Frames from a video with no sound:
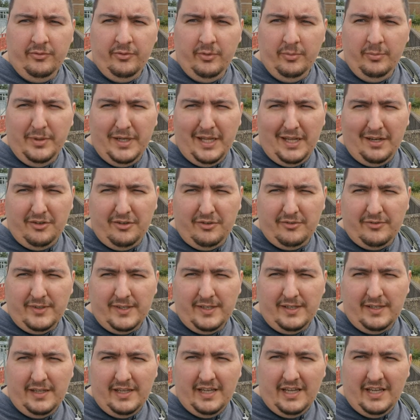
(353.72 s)
Come down to
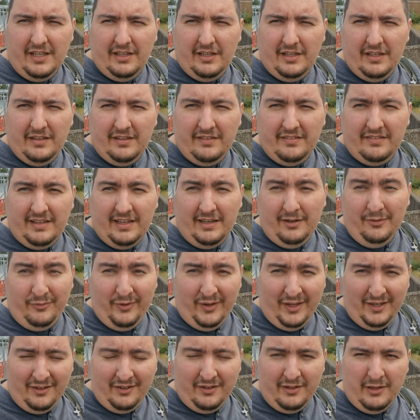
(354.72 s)
the south
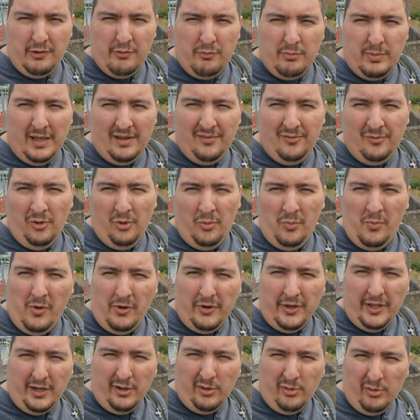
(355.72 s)
end of platform
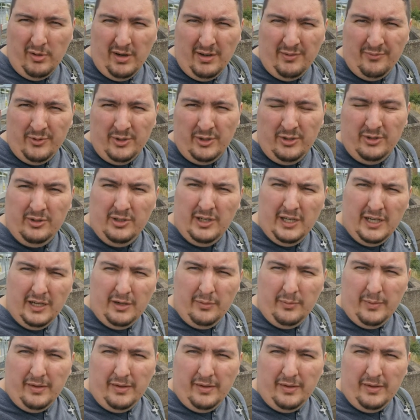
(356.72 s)
1 here at Retford,